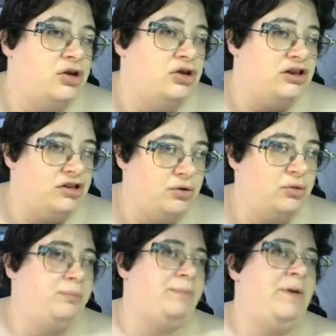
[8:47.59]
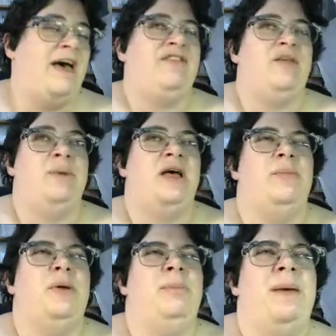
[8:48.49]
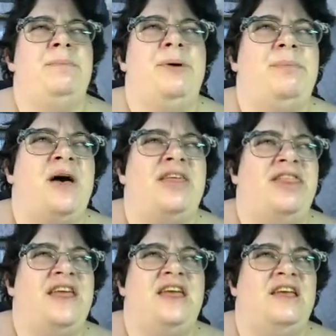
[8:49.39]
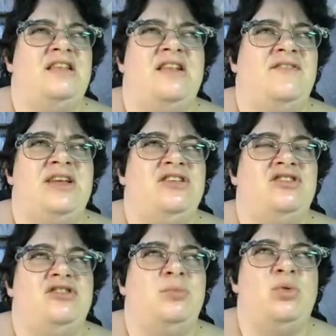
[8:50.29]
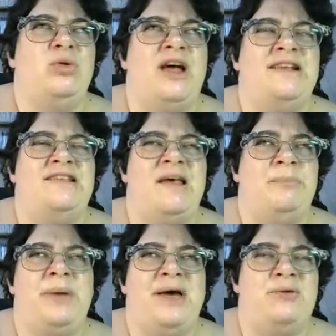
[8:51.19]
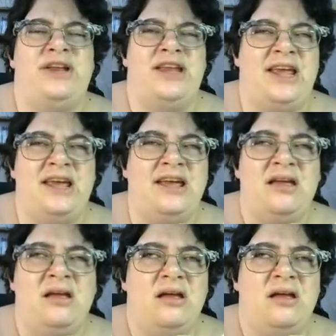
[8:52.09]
you do have to become a member, but I think it's something small like £10 a year,